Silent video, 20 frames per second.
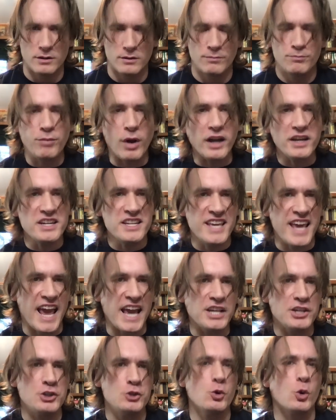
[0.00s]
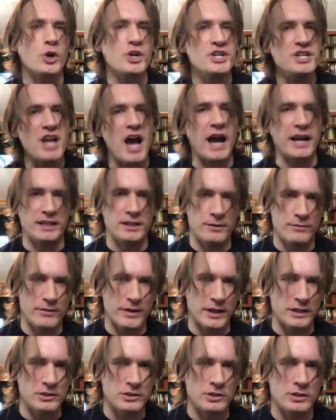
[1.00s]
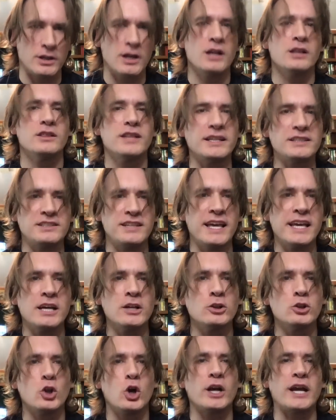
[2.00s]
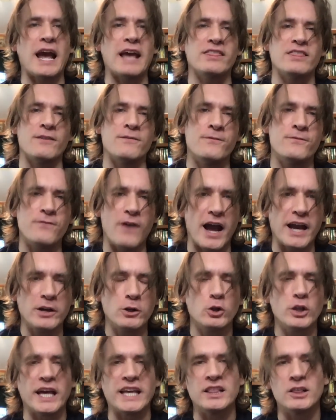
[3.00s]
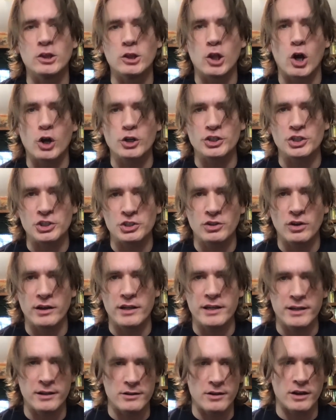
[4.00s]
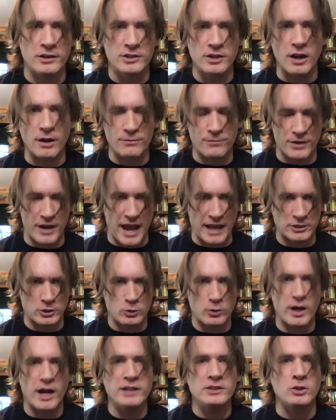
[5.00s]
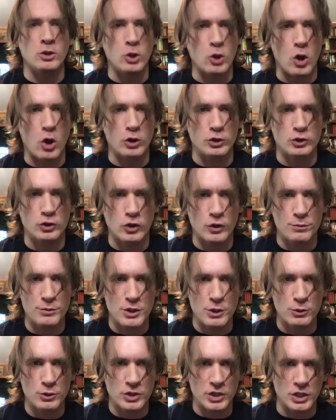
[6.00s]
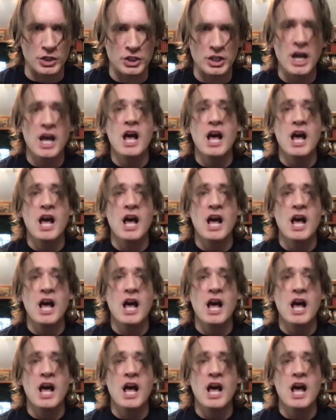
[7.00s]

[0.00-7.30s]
But in case you are not convinced, let's take a look at the final and largest study conducted on finasteride's long-term usage.